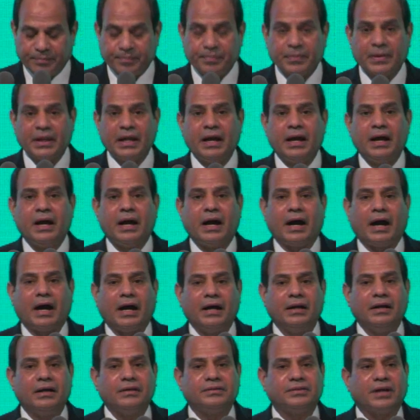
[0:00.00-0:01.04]

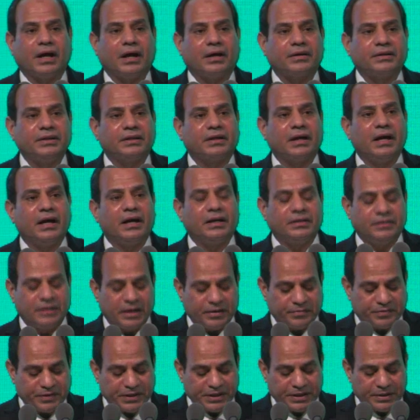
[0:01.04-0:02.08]
Egypt played a great
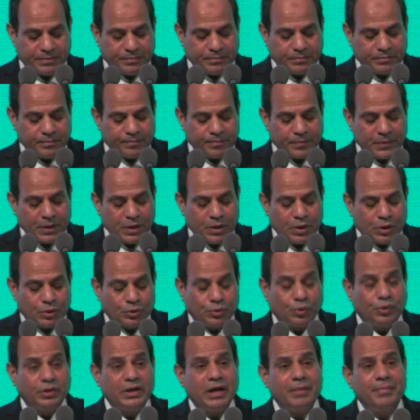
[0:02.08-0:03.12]
role in helping
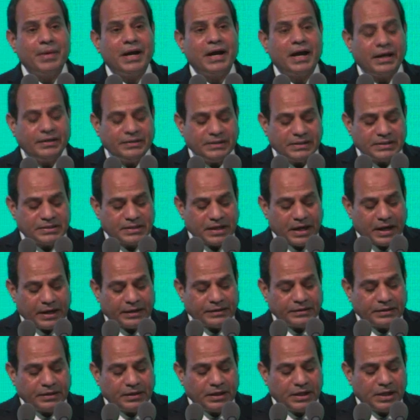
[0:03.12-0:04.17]

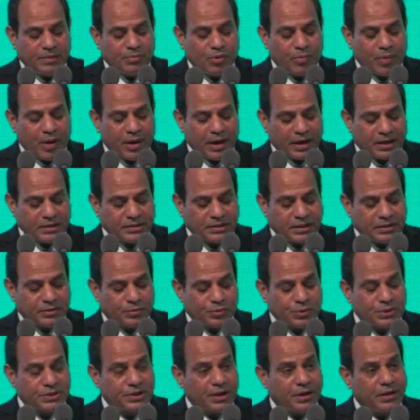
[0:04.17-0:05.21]
them achieve
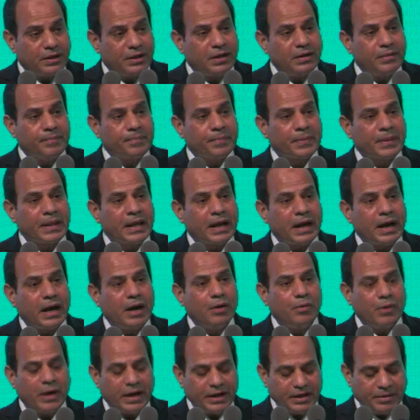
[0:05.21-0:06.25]
their goals
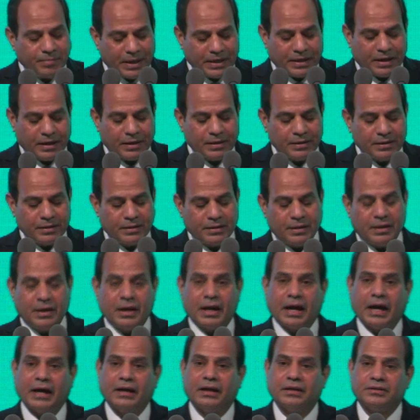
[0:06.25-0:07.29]
without trying
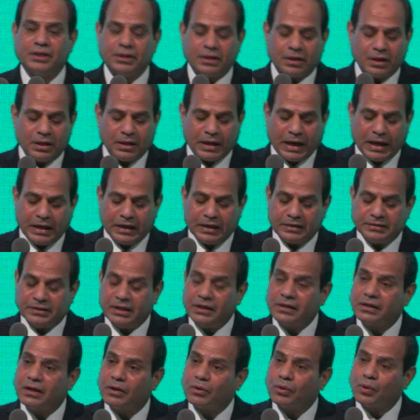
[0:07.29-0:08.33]
to
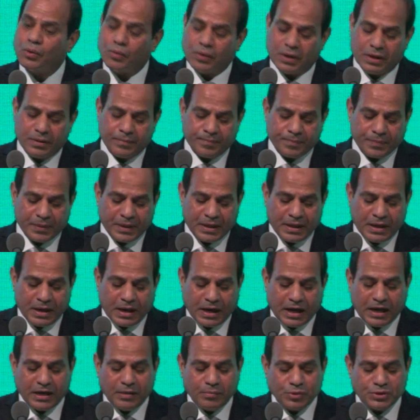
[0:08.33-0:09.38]
exert any
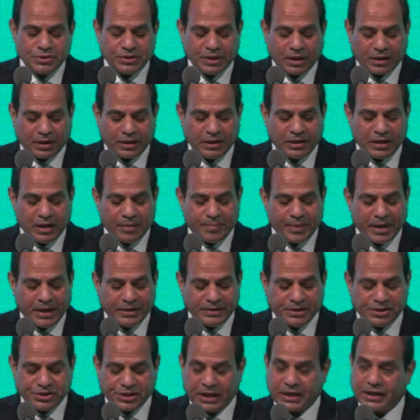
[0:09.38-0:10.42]
pressure or any
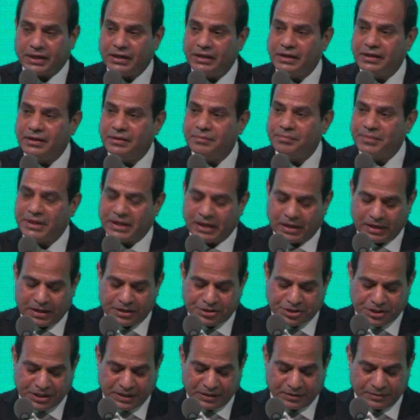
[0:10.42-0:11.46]
type of
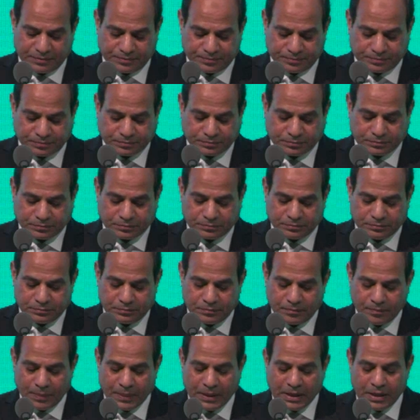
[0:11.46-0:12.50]
custody
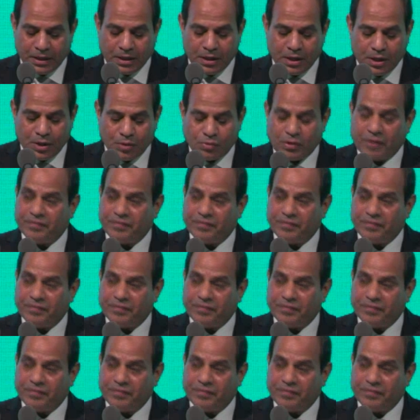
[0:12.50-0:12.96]
on